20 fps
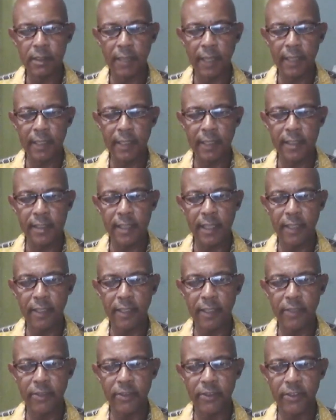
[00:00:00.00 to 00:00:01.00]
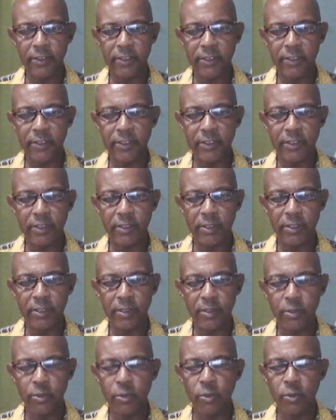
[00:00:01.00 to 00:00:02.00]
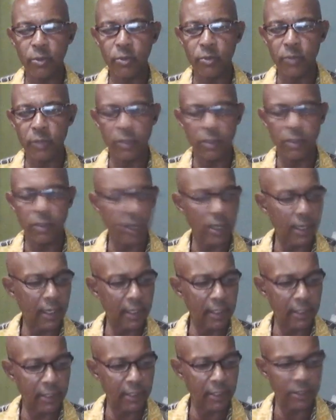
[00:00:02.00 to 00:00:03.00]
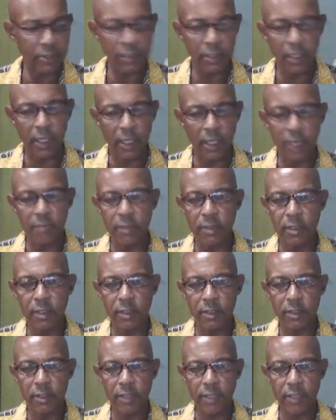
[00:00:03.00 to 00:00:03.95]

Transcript: tiles that you you you we call in Dutch we call them uh,